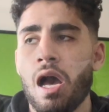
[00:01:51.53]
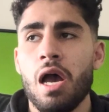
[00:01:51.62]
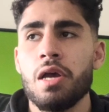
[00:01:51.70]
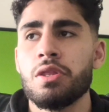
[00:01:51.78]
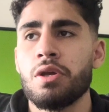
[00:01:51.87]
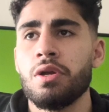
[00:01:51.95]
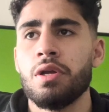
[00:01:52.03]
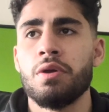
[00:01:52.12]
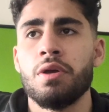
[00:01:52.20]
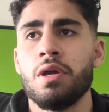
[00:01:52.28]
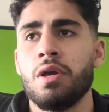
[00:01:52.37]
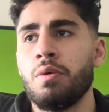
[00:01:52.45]

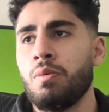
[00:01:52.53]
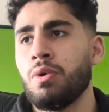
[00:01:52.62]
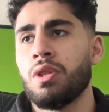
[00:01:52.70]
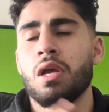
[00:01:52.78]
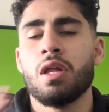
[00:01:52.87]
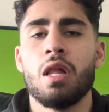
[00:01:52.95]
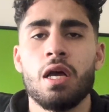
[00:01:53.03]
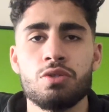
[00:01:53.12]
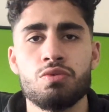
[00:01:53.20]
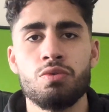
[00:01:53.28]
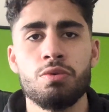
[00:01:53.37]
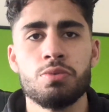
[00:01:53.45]
either with a
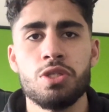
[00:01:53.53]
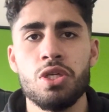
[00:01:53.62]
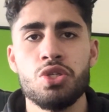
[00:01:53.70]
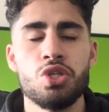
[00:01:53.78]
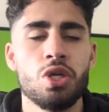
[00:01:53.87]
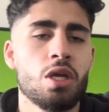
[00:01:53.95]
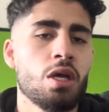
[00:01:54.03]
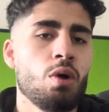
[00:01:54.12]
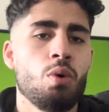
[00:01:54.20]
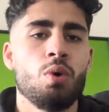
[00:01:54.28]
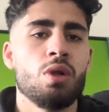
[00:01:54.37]
classroom teaching or a